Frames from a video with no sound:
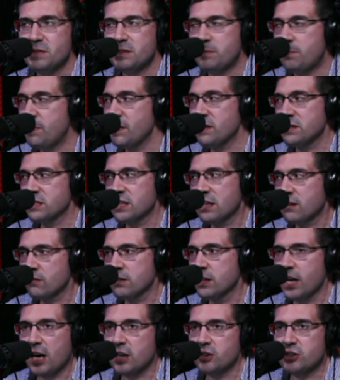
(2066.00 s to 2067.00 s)
Bills
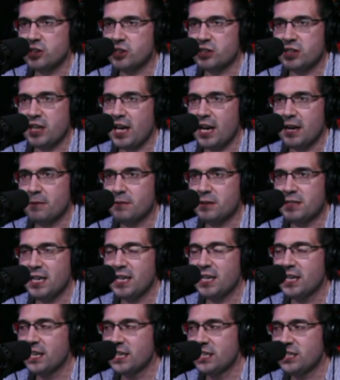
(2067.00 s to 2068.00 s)
literally are just kind of
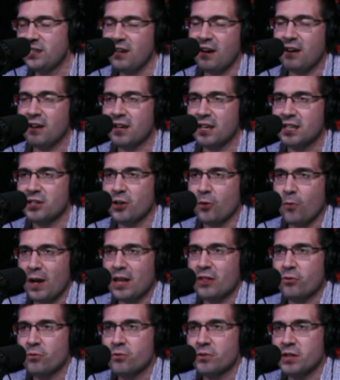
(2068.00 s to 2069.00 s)
dinking and dunking their way
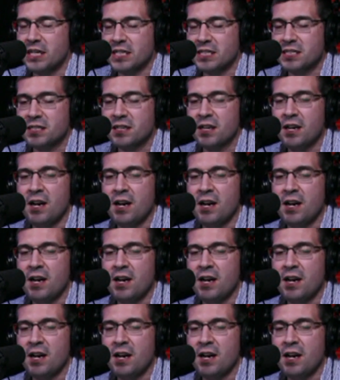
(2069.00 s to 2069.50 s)
through this.